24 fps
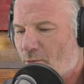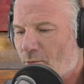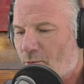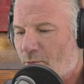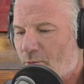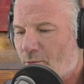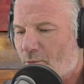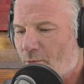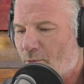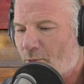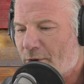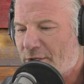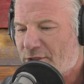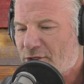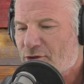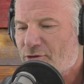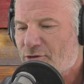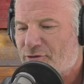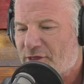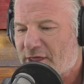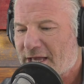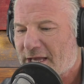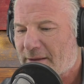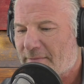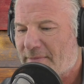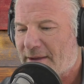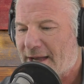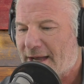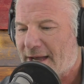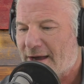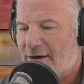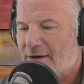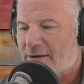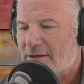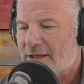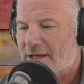when you think
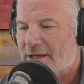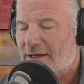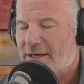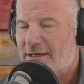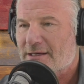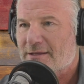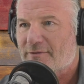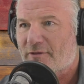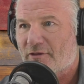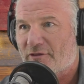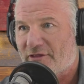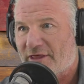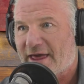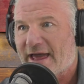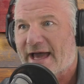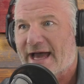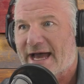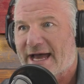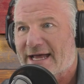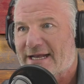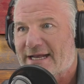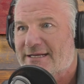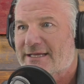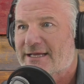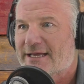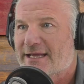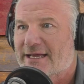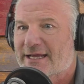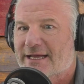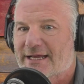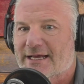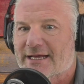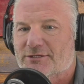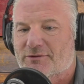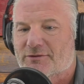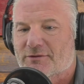about that
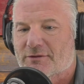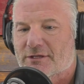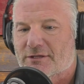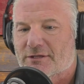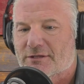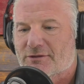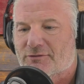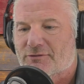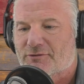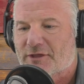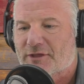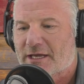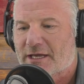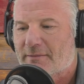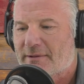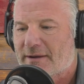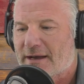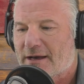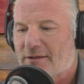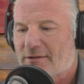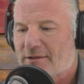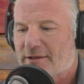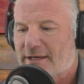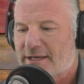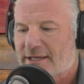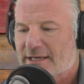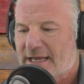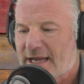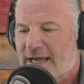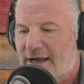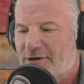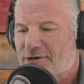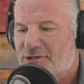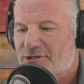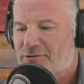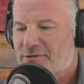and you think about like, how
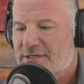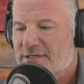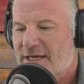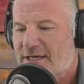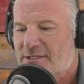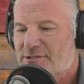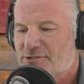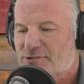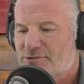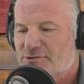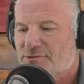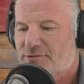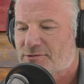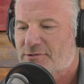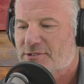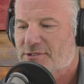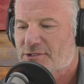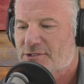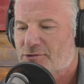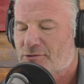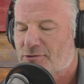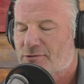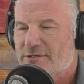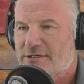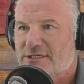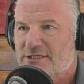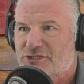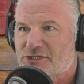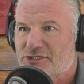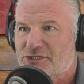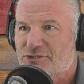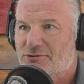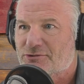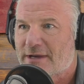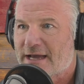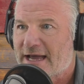do you cut through the noise? Do
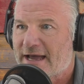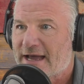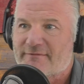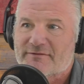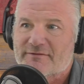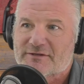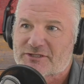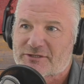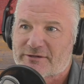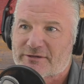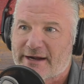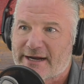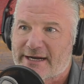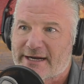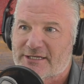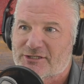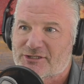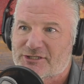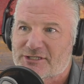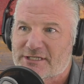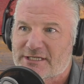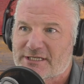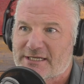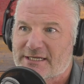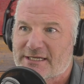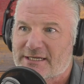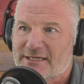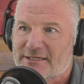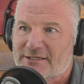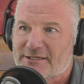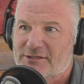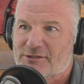you have a strategy? Do